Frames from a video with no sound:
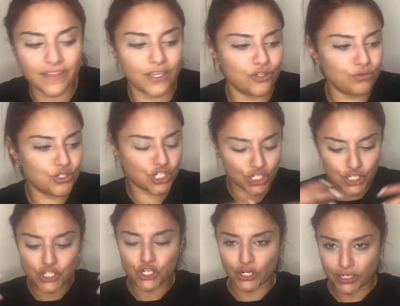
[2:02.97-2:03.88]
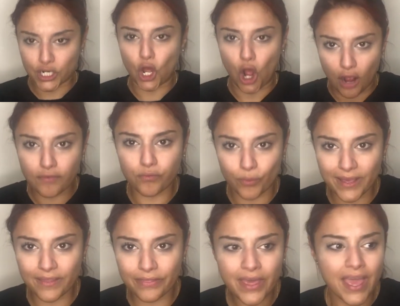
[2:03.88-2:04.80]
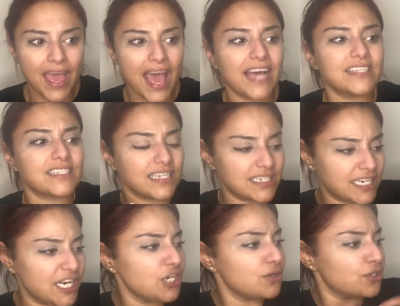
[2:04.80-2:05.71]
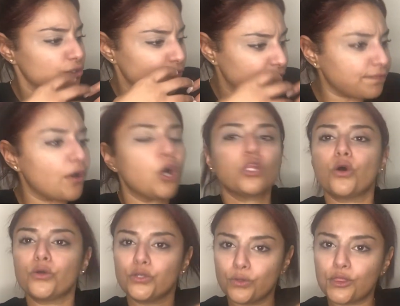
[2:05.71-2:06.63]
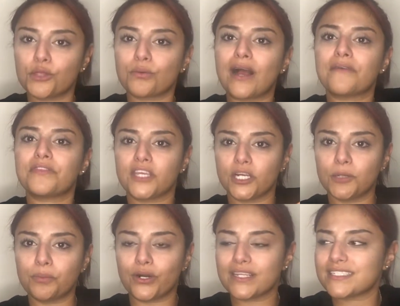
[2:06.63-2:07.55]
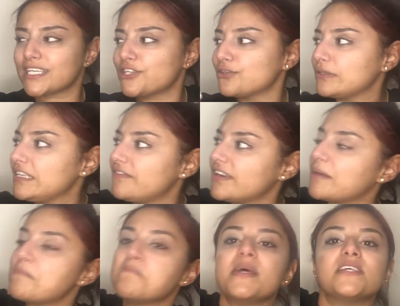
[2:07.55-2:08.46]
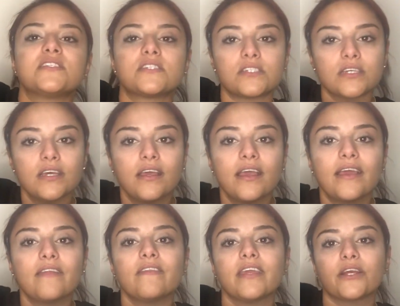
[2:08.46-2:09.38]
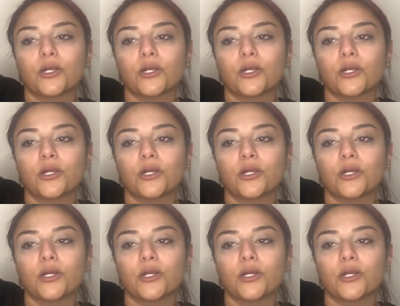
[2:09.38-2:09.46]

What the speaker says: that you just started off with has continued to follow you throughout the airport. It's like you're leaving a mist in the